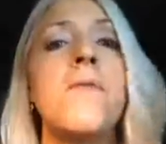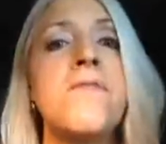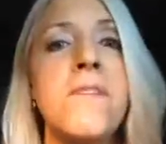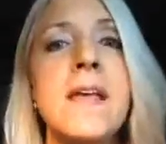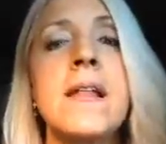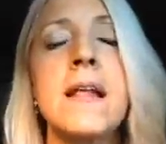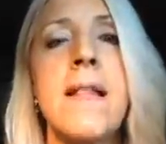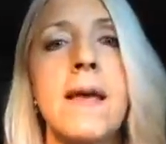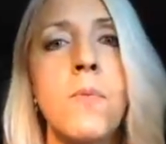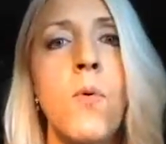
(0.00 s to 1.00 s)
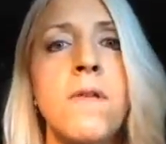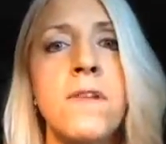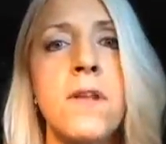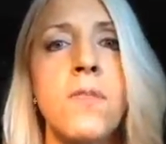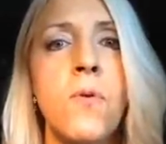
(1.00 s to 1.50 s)
feeling like more of
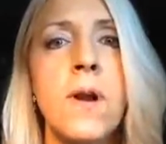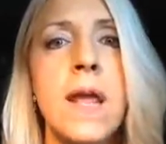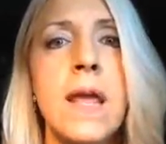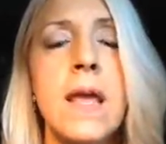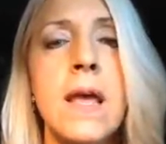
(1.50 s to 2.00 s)
an authority.